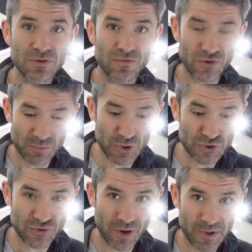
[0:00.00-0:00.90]
from your
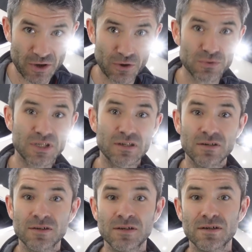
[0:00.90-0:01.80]
ceramic coating,
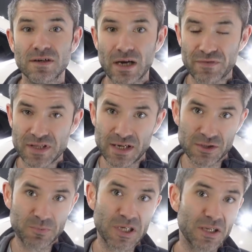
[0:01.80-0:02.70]
everything
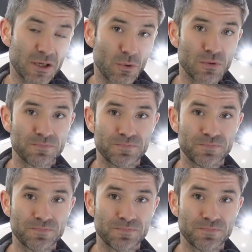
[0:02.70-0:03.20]
else being equal.